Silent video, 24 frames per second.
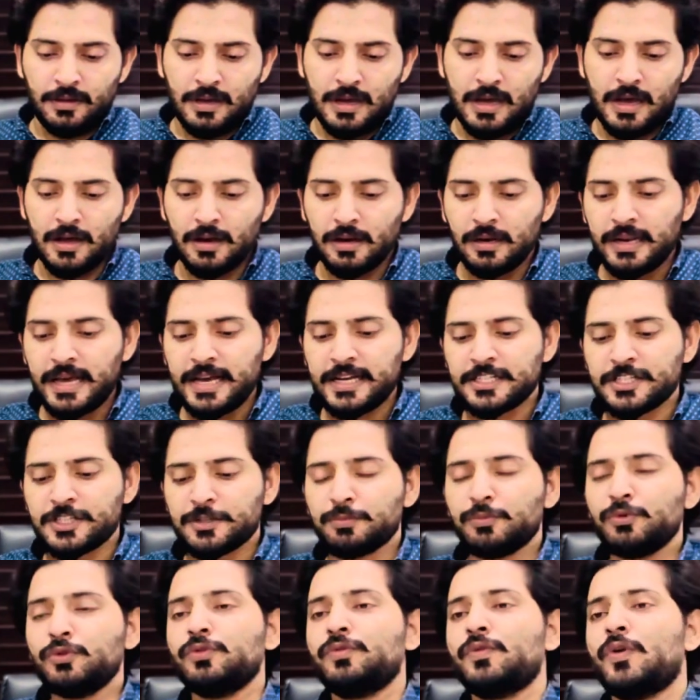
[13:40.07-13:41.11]
Let's
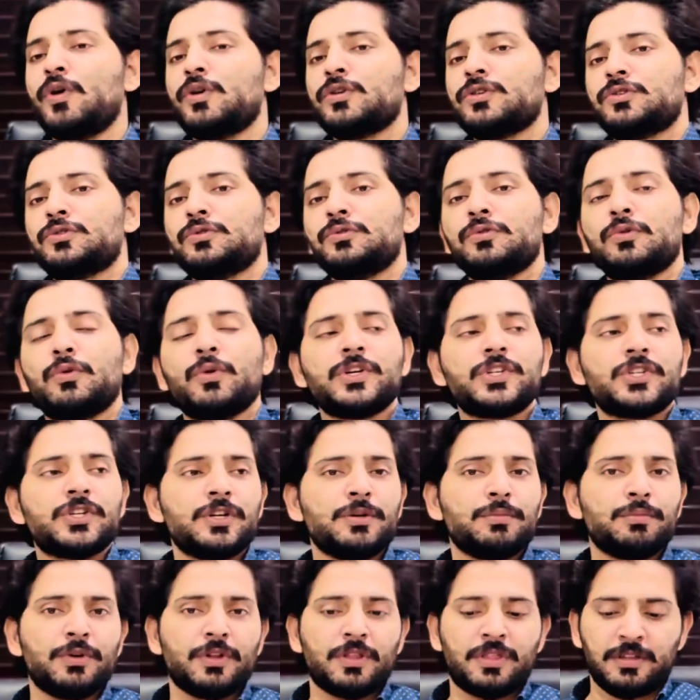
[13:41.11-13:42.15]
move on to question
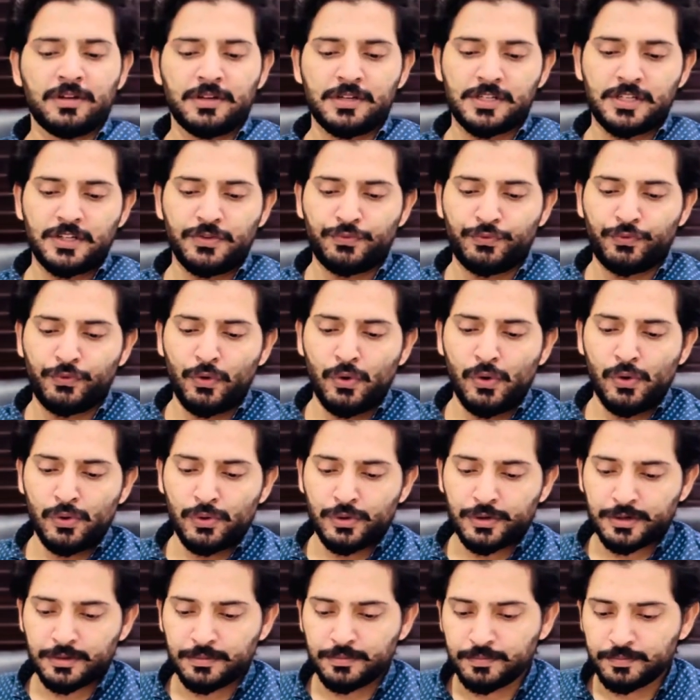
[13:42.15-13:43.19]
number
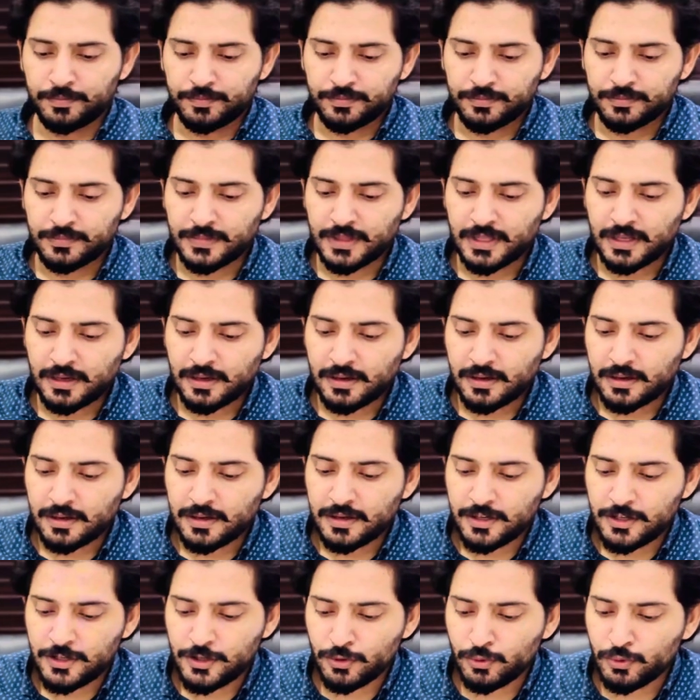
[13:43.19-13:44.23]
34.
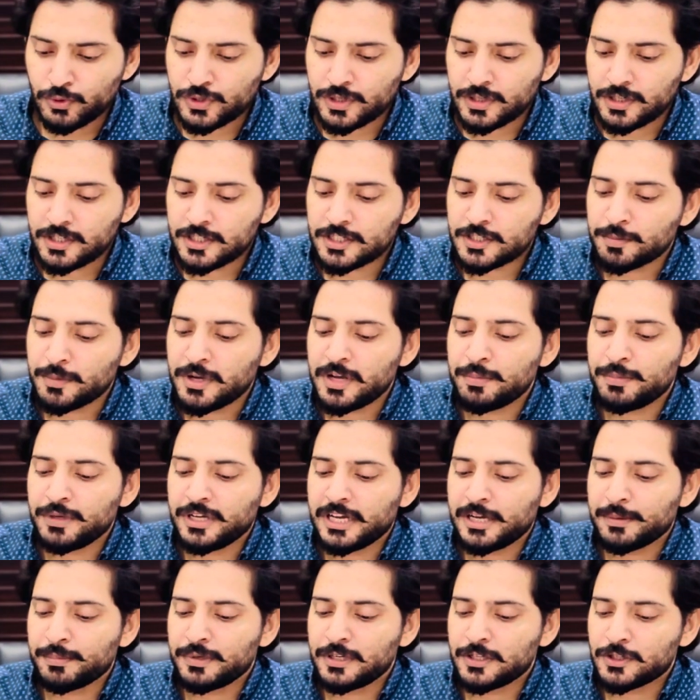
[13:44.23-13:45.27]
Users may
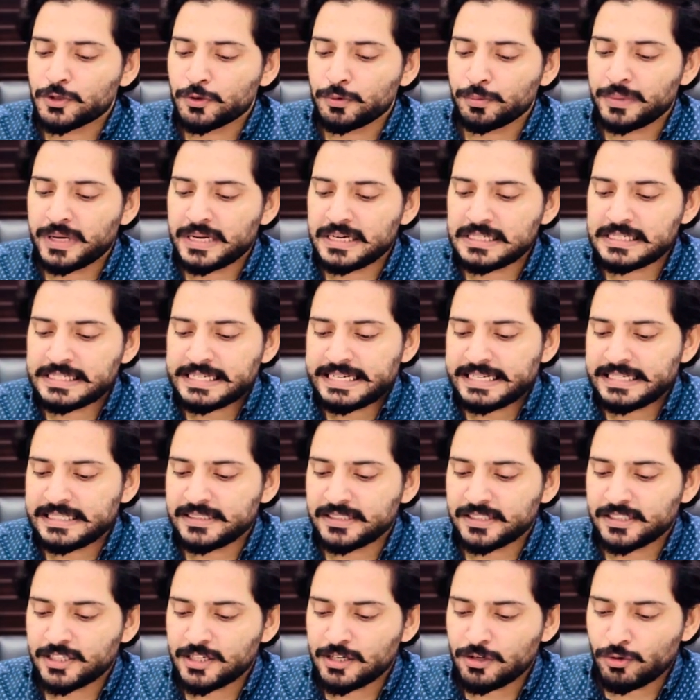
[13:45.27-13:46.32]
be able to maintain
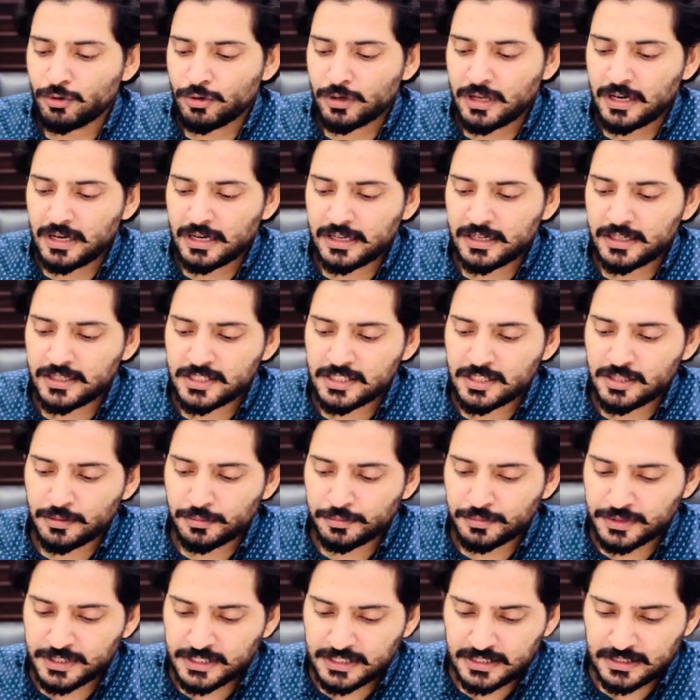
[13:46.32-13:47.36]
their local
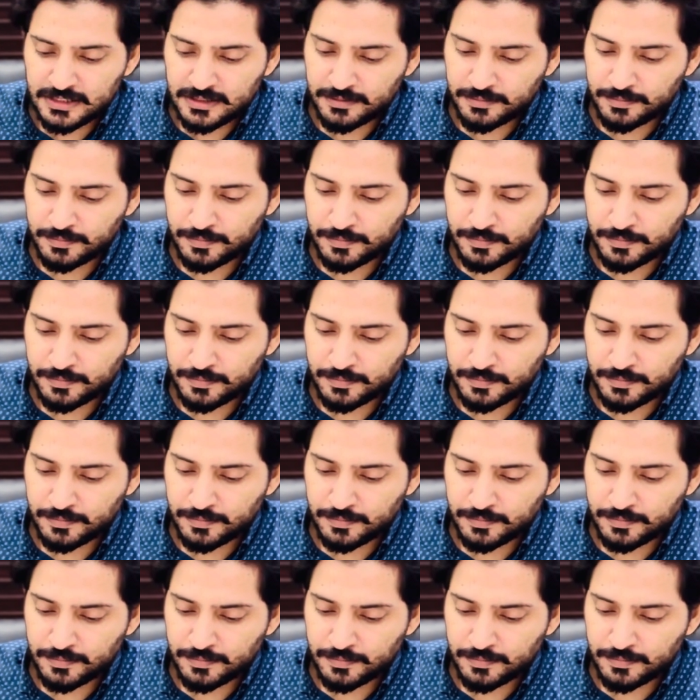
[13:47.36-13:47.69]
customs.